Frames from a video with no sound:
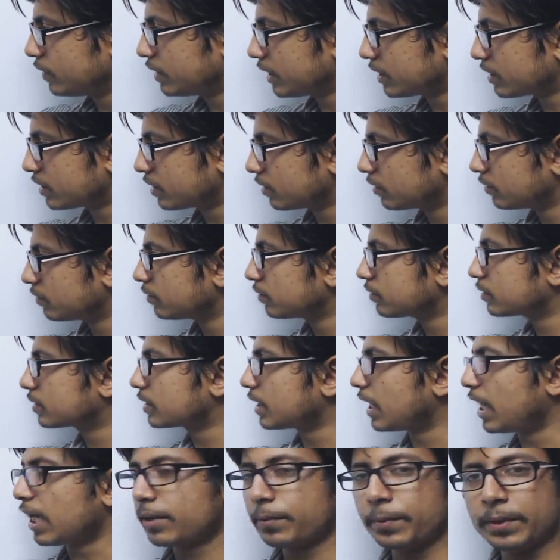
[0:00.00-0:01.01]
if you just
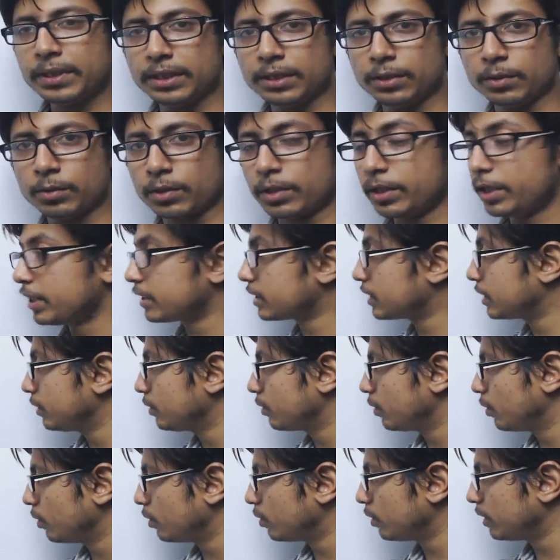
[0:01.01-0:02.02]
start with nucleus,
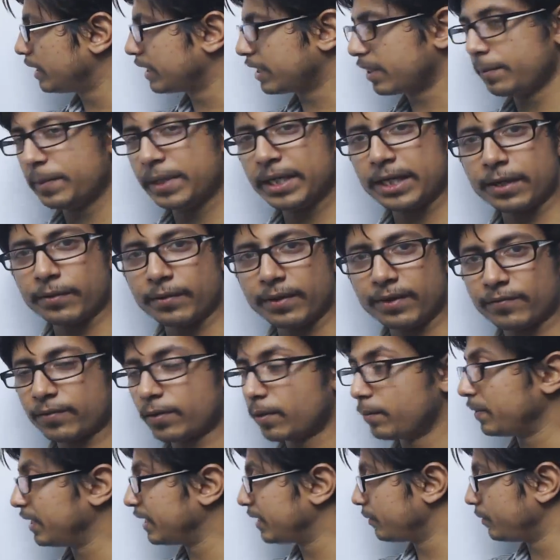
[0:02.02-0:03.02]
you go a little bit away
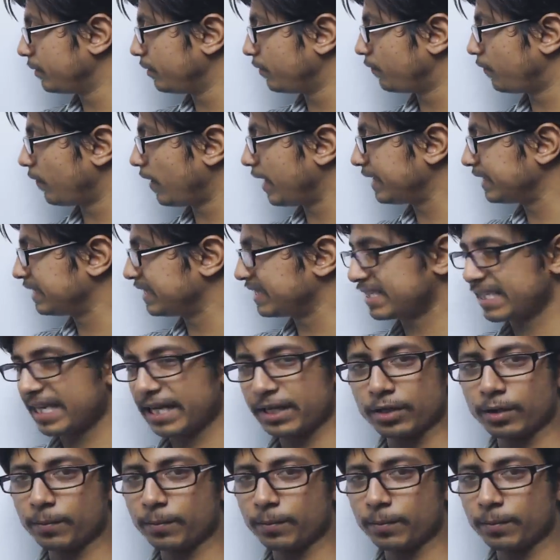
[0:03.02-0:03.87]
from it, you will find this